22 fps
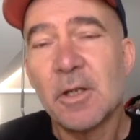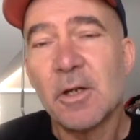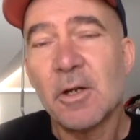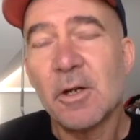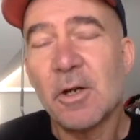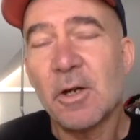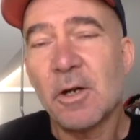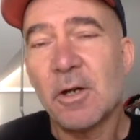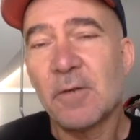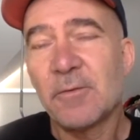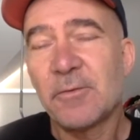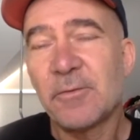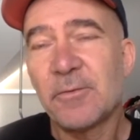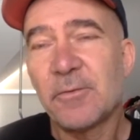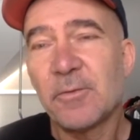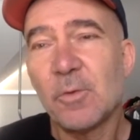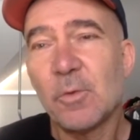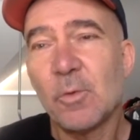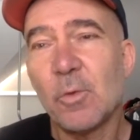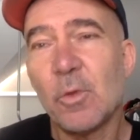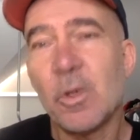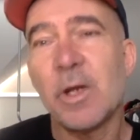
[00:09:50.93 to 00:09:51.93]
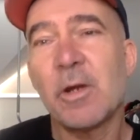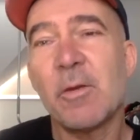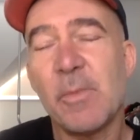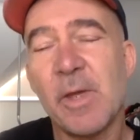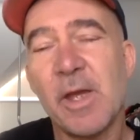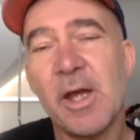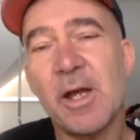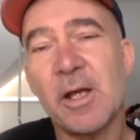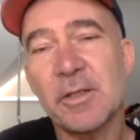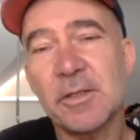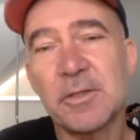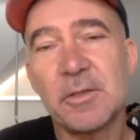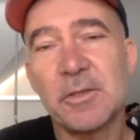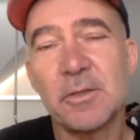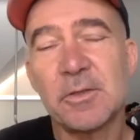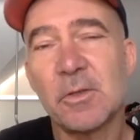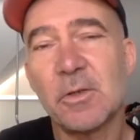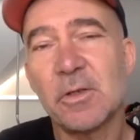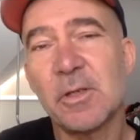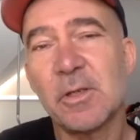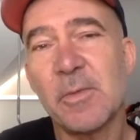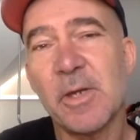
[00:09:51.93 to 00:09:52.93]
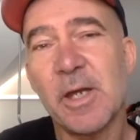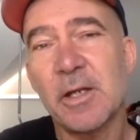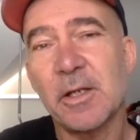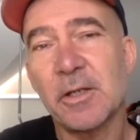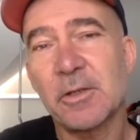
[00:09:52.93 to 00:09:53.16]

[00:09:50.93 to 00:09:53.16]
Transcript: of whereabouts you're talking about